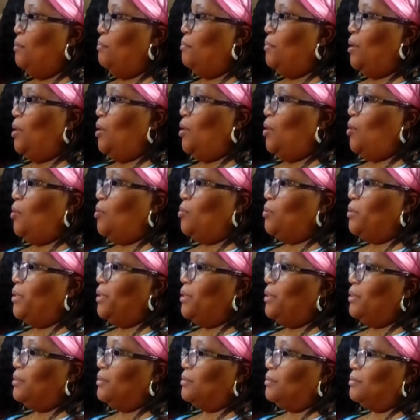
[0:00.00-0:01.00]
But hold
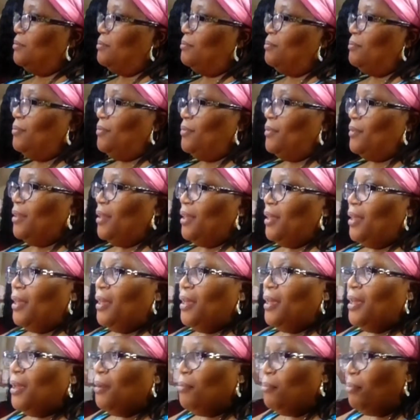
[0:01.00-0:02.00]
it.
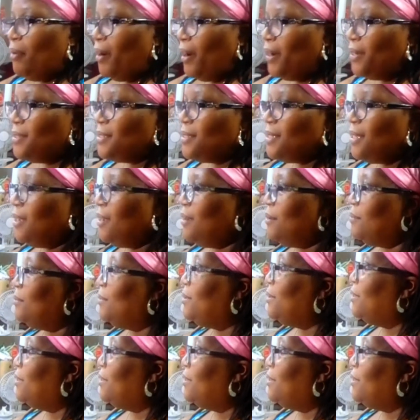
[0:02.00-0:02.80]
It brightens up.